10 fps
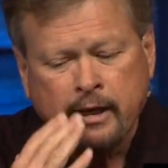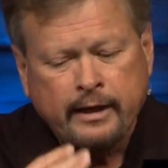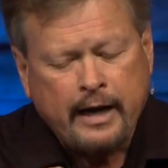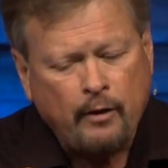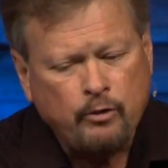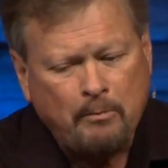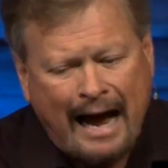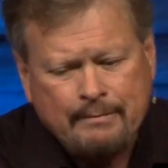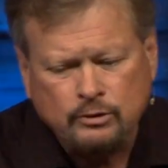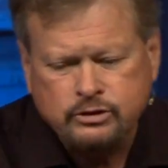Now, the
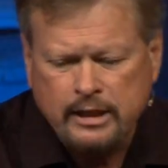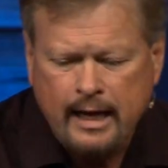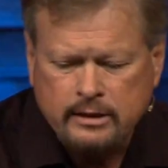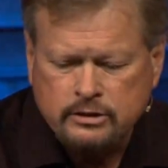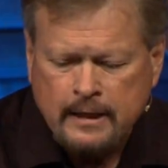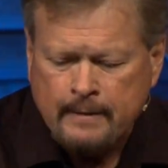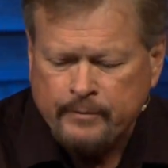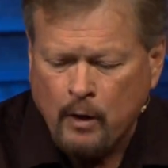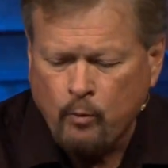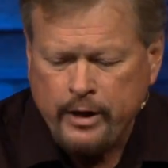Bible says
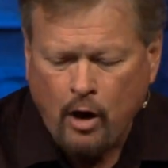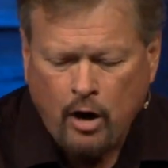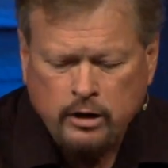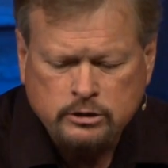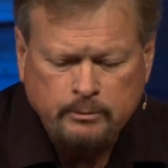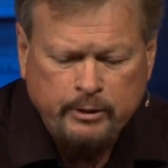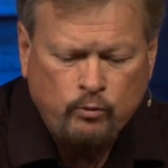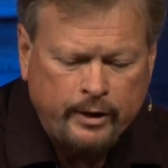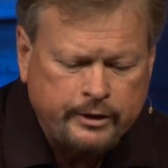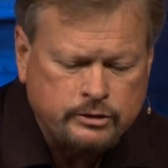that we are to be
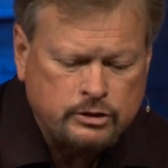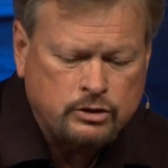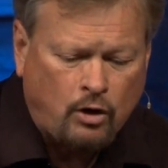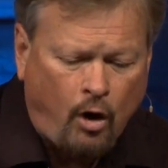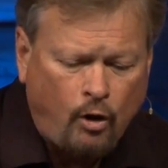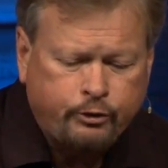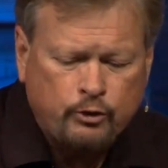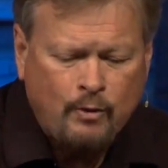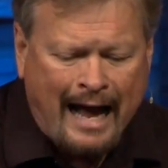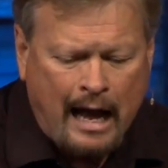witnesses, and all
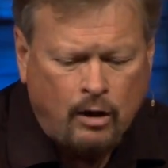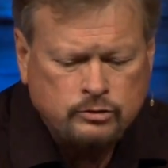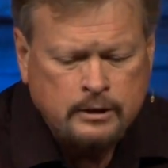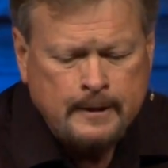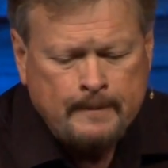throughout